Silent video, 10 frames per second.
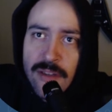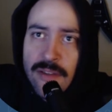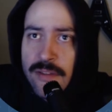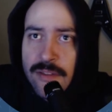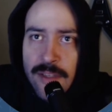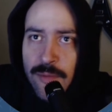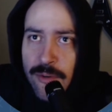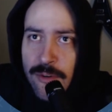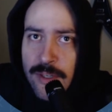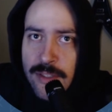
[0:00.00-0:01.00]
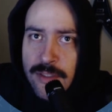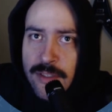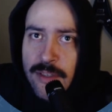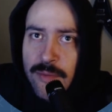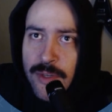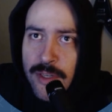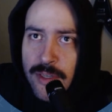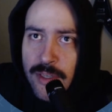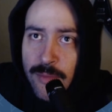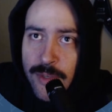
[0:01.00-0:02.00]
same port, but
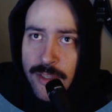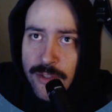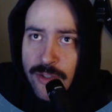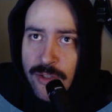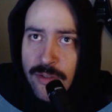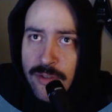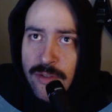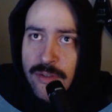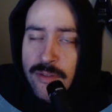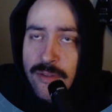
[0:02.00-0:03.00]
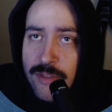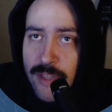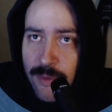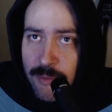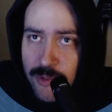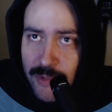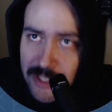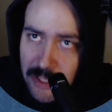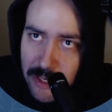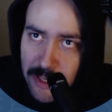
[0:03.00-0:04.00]
image, the same image we
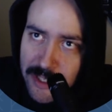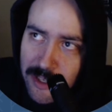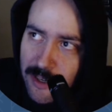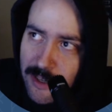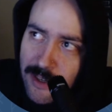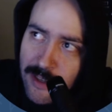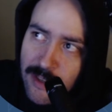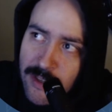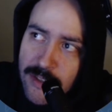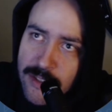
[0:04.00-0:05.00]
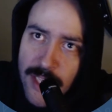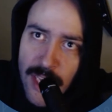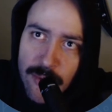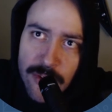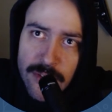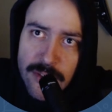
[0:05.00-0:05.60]
declared in our YAML.